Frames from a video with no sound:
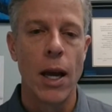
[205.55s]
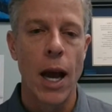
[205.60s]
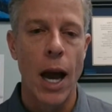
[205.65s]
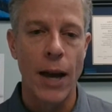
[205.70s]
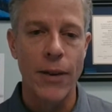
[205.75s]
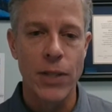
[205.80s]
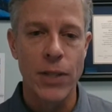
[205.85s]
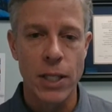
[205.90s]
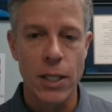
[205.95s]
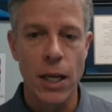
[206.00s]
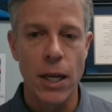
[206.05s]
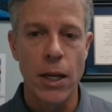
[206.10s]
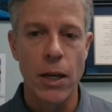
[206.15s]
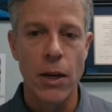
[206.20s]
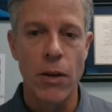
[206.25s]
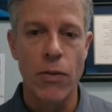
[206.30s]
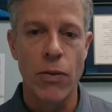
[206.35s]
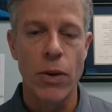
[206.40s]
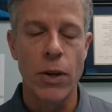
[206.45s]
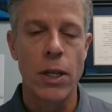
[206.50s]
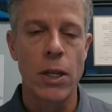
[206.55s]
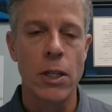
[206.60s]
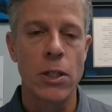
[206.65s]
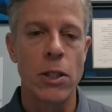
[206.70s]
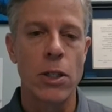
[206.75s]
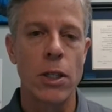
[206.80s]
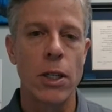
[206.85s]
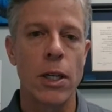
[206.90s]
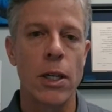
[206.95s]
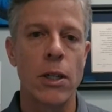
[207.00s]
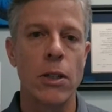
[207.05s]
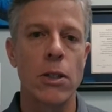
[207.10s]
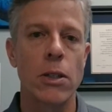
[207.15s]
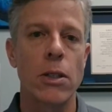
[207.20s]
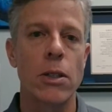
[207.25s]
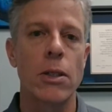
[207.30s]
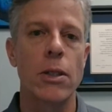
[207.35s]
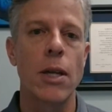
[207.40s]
I've studied it for years and years.